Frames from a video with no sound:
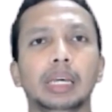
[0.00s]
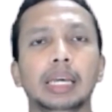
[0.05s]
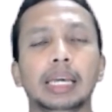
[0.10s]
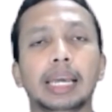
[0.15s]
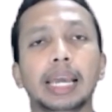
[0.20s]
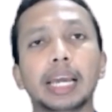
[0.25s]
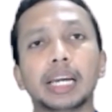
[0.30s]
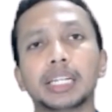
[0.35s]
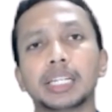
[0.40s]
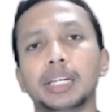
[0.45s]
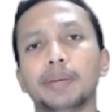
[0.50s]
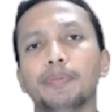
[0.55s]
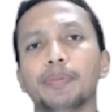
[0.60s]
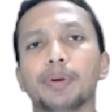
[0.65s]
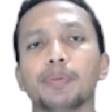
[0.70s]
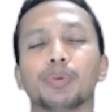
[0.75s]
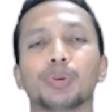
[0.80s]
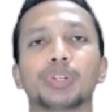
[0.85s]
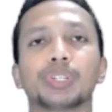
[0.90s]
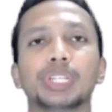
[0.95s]
Active
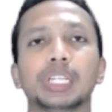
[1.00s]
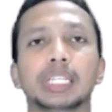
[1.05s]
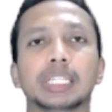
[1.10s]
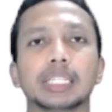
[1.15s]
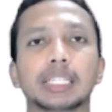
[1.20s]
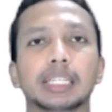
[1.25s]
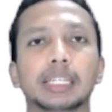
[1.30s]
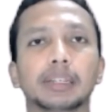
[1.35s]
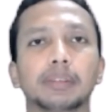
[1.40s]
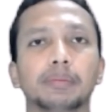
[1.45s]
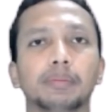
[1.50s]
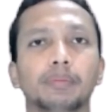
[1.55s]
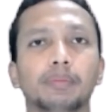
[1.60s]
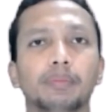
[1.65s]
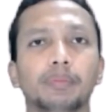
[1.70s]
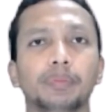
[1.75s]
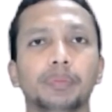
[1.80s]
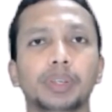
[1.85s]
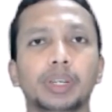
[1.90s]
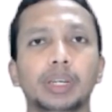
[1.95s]
remote sensing.
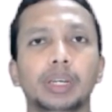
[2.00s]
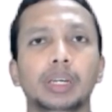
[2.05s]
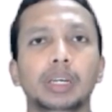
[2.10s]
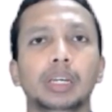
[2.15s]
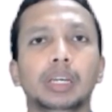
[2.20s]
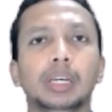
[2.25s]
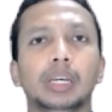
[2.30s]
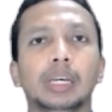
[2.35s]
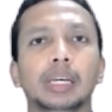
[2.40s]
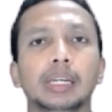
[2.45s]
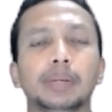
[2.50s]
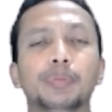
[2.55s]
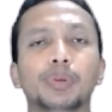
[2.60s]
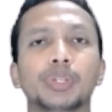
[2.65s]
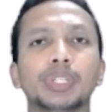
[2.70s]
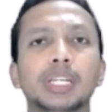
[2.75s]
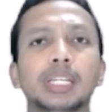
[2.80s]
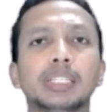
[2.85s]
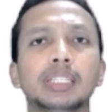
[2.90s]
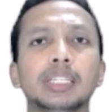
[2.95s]

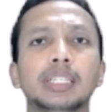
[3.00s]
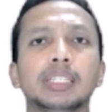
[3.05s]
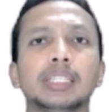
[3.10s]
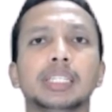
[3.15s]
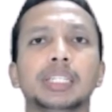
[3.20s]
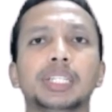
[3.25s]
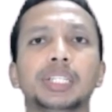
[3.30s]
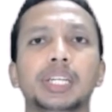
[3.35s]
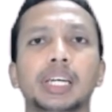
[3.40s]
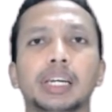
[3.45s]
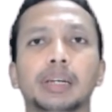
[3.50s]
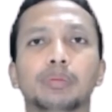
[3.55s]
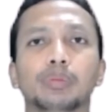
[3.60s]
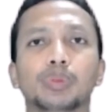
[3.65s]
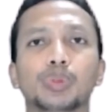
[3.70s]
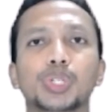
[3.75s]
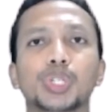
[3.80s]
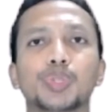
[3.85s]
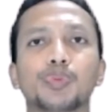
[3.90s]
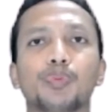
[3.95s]
Remote sensing system
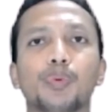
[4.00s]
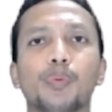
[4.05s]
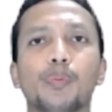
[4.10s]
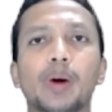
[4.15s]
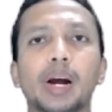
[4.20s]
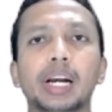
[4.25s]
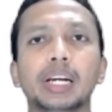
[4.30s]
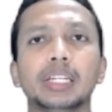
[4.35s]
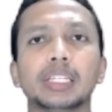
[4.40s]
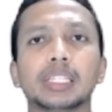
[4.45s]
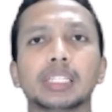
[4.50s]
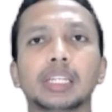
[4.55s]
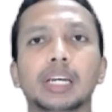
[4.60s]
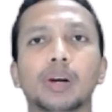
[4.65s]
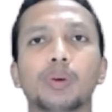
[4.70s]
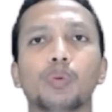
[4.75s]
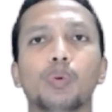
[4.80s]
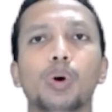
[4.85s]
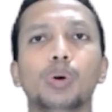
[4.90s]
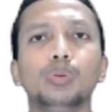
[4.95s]
which provides
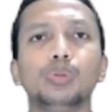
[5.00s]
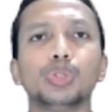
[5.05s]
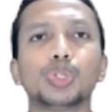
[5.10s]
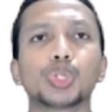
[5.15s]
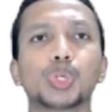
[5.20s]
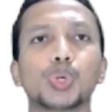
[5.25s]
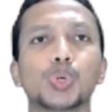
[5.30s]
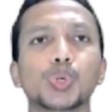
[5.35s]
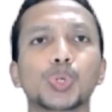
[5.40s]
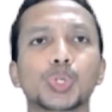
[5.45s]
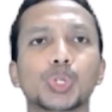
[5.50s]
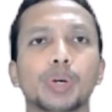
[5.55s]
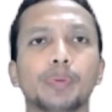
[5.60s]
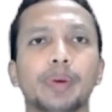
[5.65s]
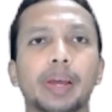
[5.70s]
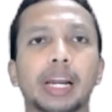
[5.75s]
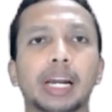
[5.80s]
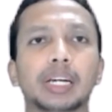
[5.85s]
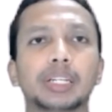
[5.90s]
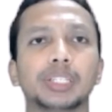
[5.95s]
their own source of
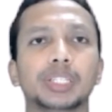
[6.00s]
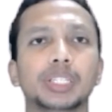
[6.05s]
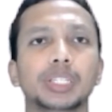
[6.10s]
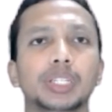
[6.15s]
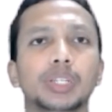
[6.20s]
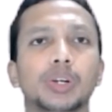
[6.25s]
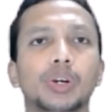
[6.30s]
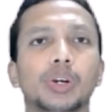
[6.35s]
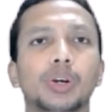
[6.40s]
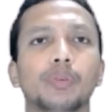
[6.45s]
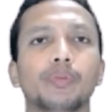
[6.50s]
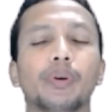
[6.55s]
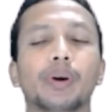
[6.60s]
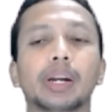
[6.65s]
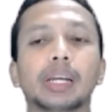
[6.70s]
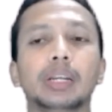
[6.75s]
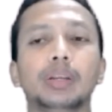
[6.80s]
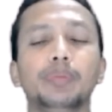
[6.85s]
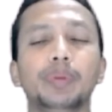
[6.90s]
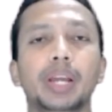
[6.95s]
energy
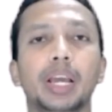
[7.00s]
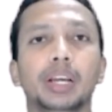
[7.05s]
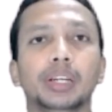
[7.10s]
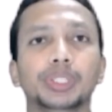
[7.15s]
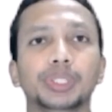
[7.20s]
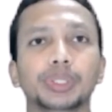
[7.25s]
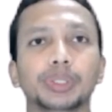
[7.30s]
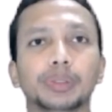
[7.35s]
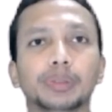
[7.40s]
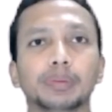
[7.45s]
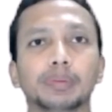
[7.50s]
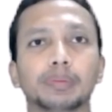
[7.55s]
for illumination